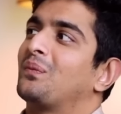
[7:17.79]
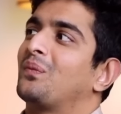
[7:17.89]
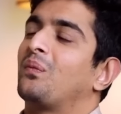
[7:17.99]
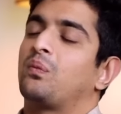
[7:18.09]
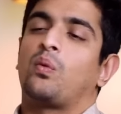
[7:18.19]

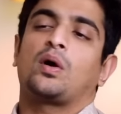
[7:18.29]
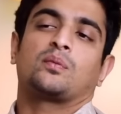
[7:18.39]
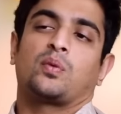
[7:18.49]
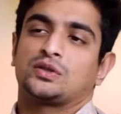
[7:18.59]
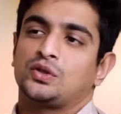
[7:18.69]

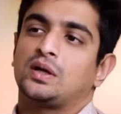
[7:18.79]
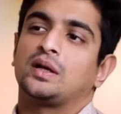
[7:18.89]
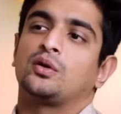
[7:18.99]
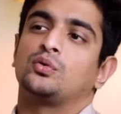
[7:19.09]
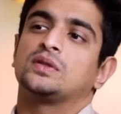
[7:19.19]
what what's your
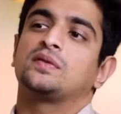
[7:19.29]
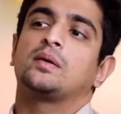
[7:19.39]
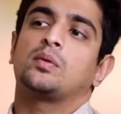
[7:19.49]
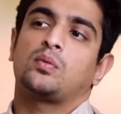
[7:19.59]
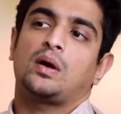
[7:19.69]
conclusive thing
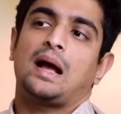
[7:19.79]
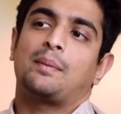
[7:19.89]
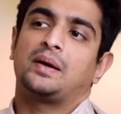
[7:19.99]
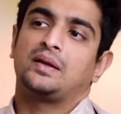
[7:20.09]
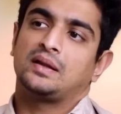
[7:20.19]
about what
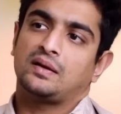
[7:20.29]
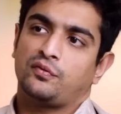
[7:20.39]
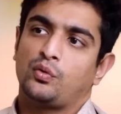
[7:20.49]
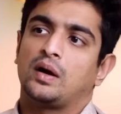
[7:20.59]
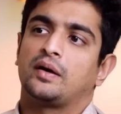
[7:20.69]
happened in that
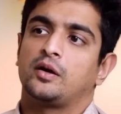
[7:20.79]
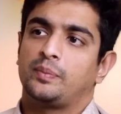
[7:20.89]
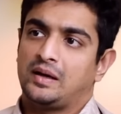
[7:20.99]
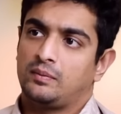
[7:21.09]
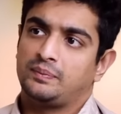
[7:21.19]
400 year
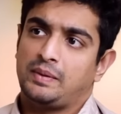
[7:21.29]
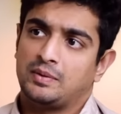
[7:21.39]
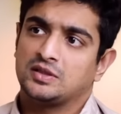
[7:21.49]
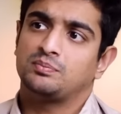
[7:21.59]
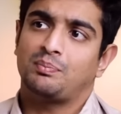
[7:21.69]
period
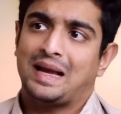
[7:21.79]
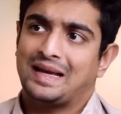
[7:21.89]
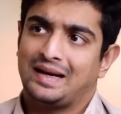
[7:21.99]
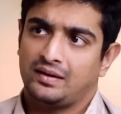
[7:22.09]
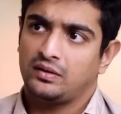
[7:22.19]
people just so
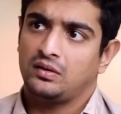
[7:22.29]
migrated